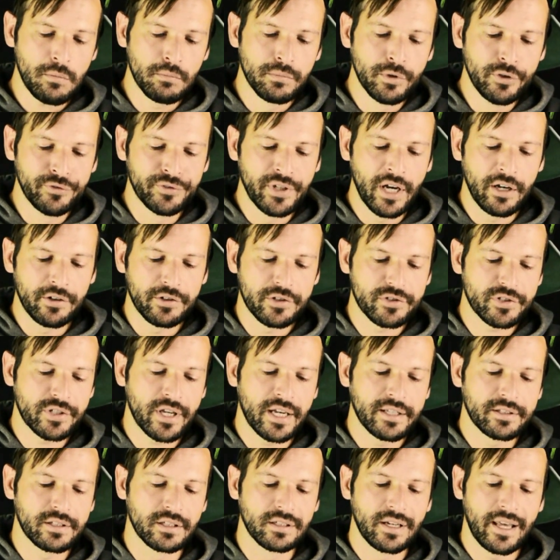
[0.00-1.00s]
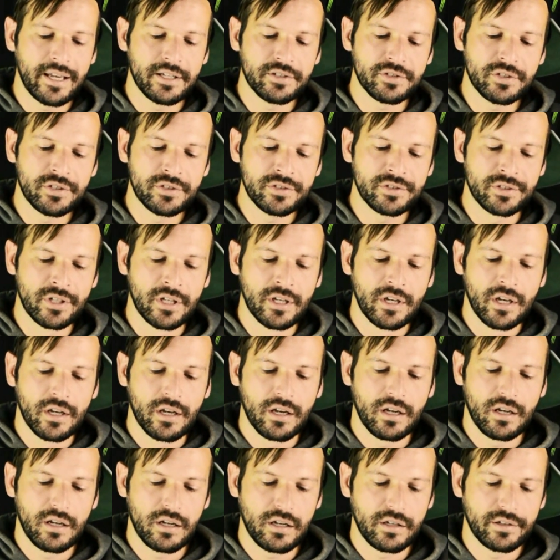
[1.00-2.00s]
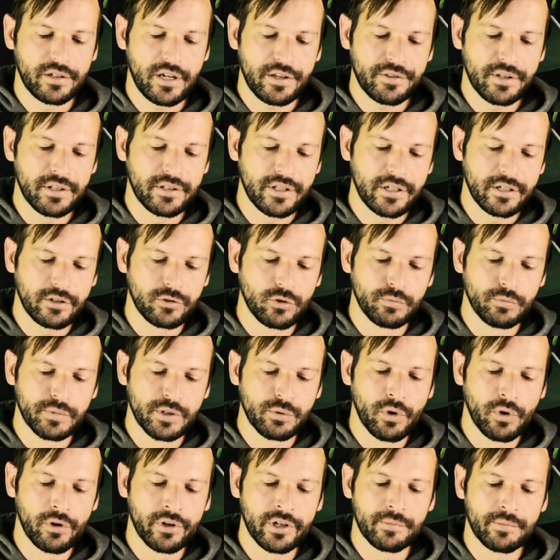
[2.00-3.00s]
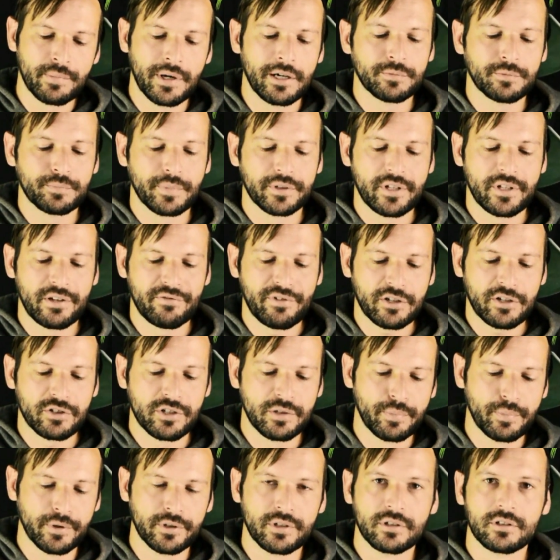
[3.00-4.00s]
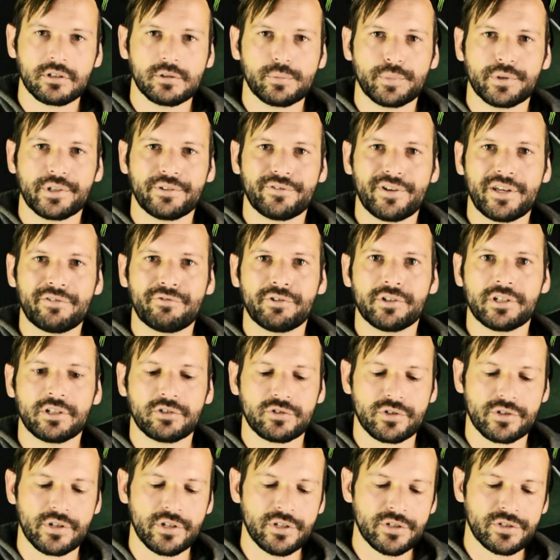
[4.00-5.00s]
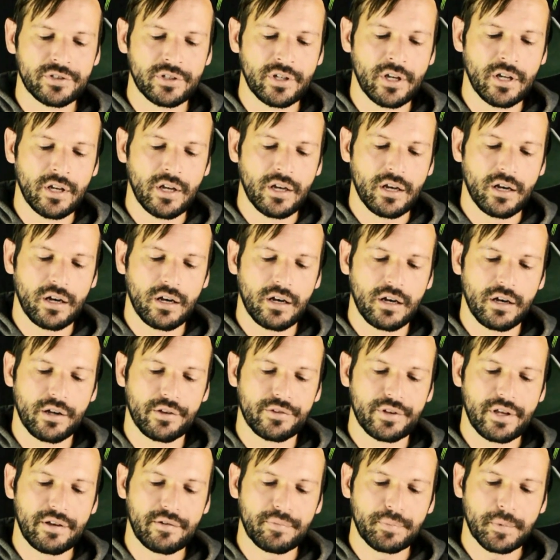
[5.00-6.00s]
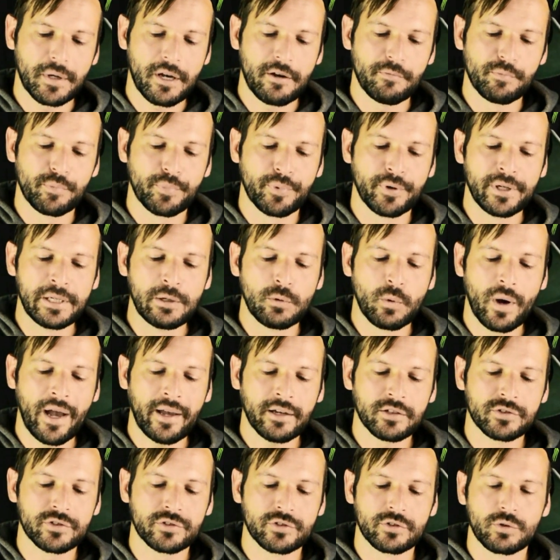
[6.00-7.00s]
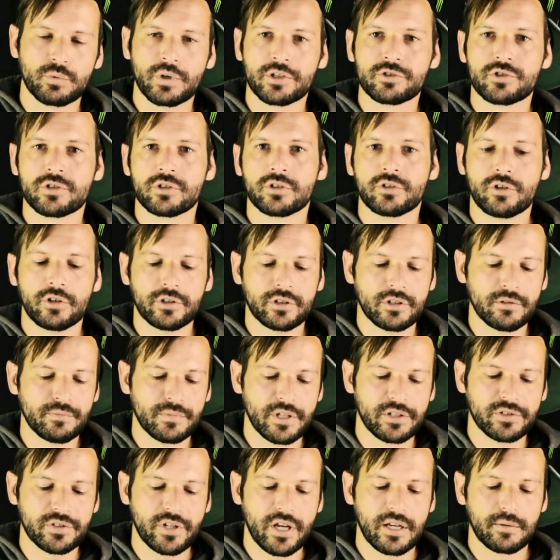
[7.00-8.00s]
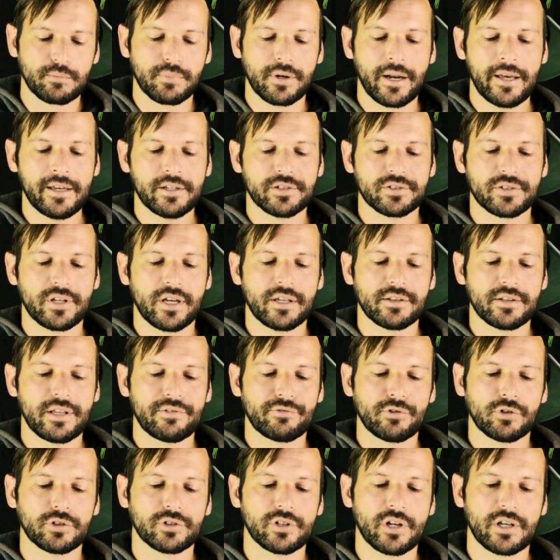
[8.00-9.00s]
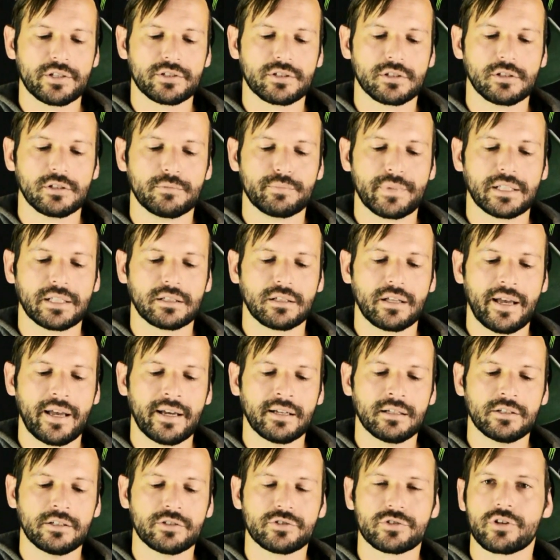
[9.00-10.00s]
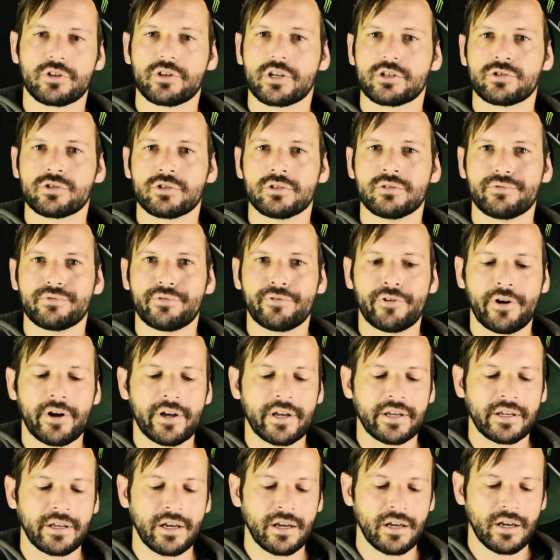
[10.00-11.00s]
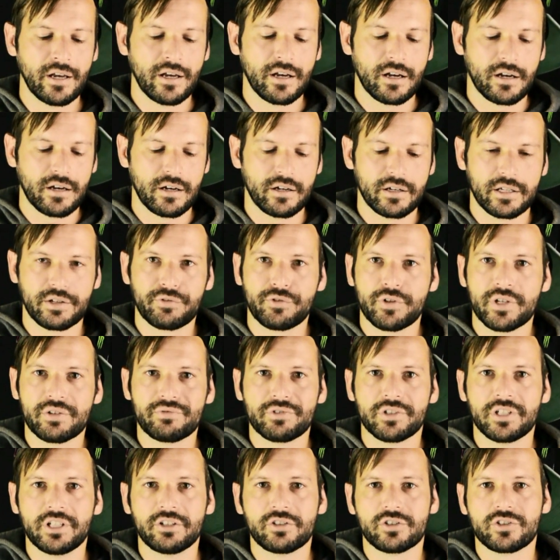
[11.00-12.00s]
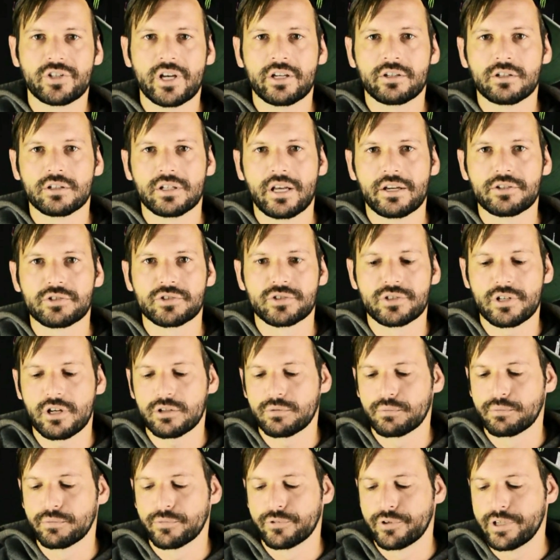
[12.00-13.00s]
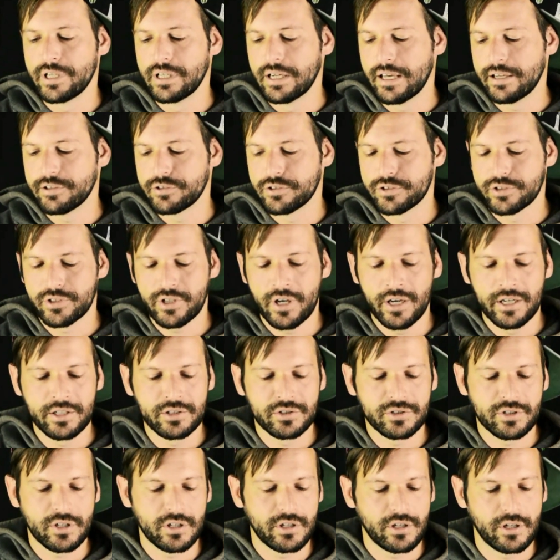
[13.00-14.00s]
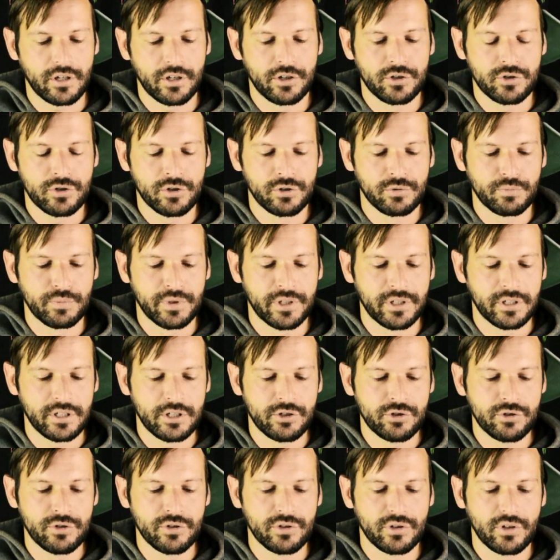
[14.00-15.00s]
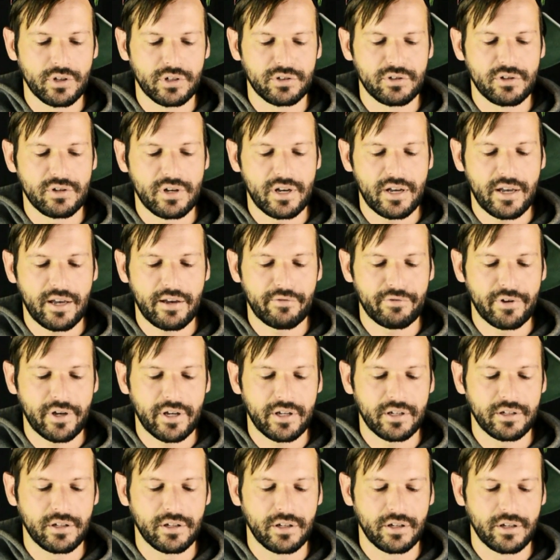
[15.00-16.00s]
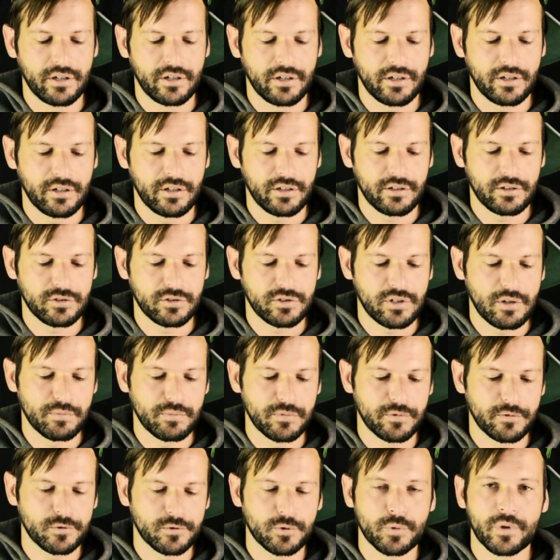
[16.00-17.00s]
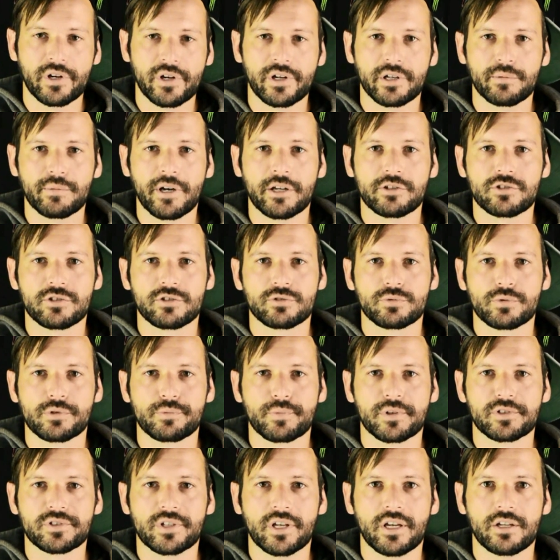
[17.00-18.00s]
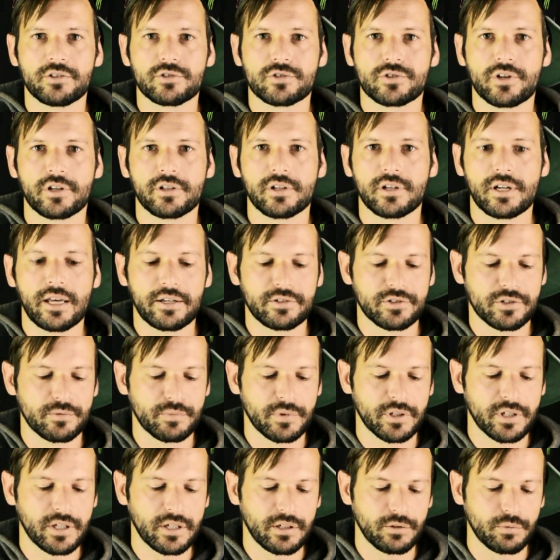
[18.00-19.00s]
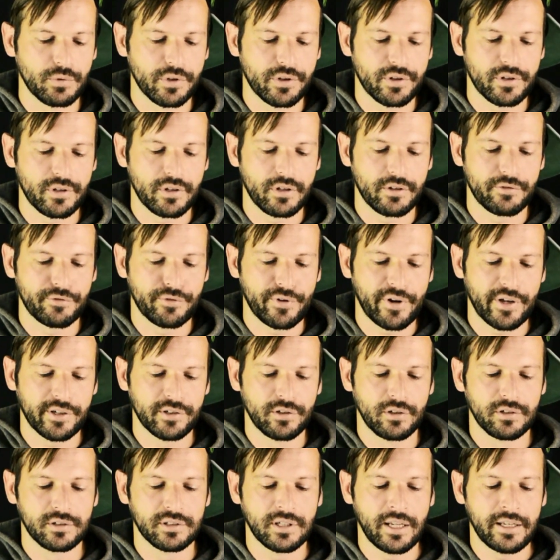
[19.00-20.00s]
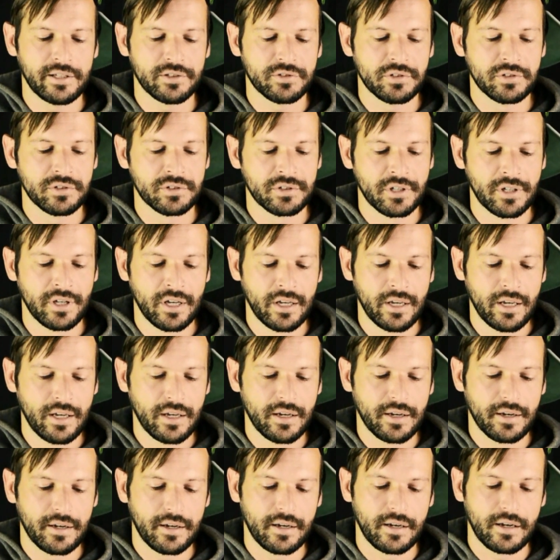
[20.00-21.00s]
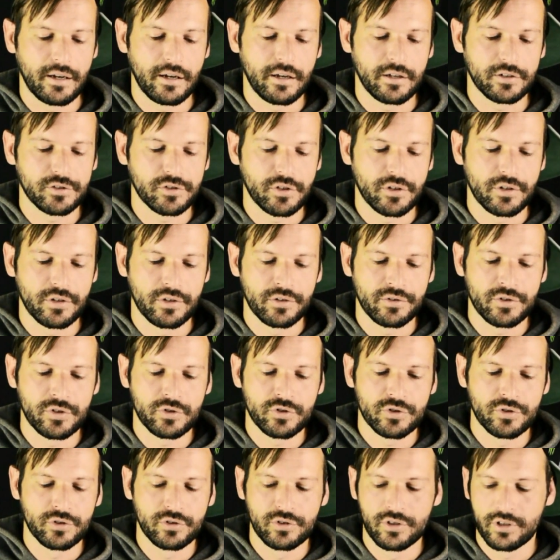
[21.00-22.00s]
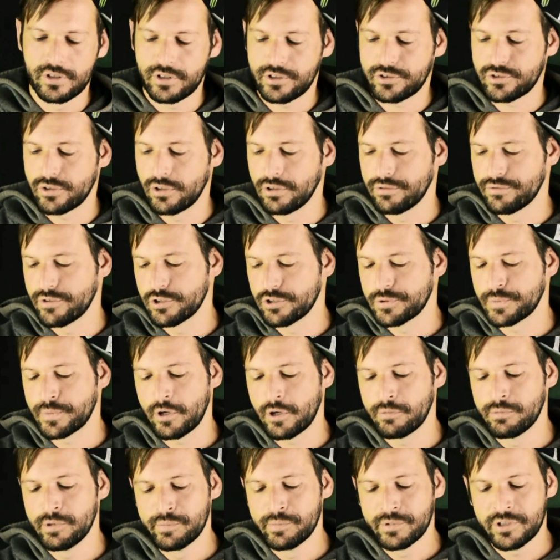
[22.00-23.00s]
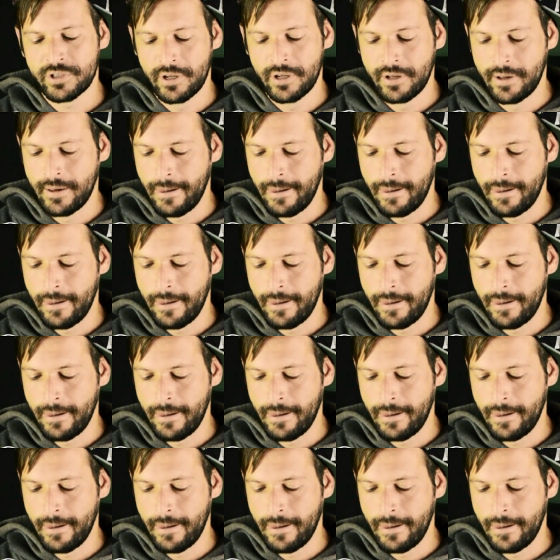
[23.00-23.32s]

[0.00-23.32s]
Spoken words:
Move down the skate, the laces. Nothing that I normally worry about, but they've actually put a little bit of effort into this. They've come pre-waxed, so once you knot them they stay in place, and they've got nice metal aglets, so they shouldn't fray. If you ever need to take your laces out and relace your skates, it shouldn't be an issue. I know I have had some swearing matches with my skates trying to lace them again with frayed old laces, so this should solve those problems.